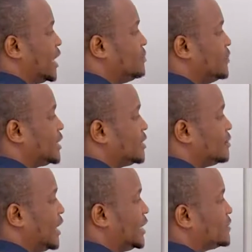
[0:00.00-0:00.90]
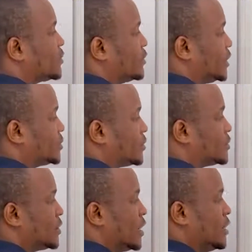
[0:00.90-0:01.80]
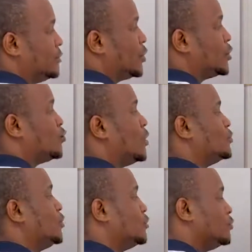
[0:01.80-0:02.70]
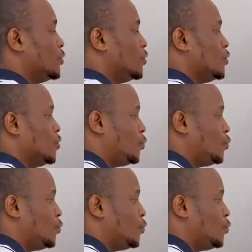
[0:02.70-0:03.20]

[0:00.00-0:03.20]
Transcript: and make the right connections. Because when we don't know